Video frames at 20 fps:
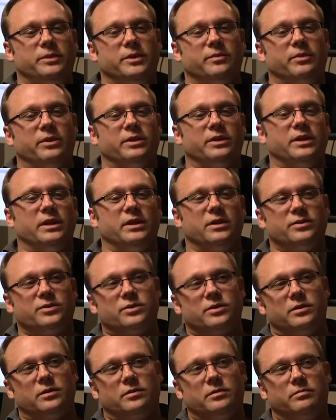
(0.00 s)
different
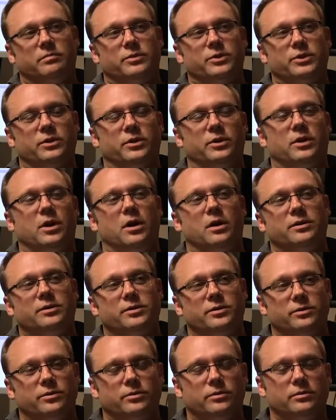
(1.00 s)
things to hook
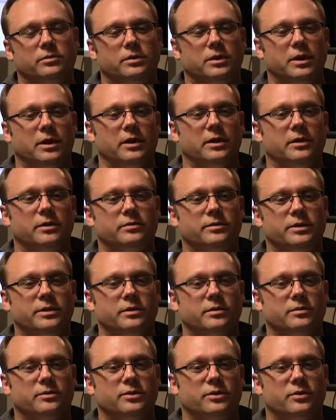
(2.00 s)
onto
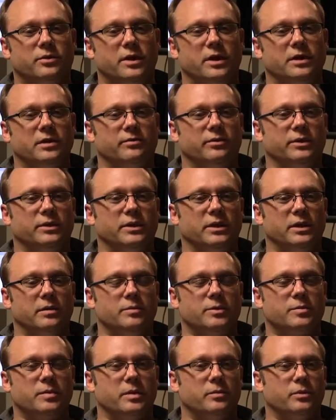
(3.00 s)
to create different themes.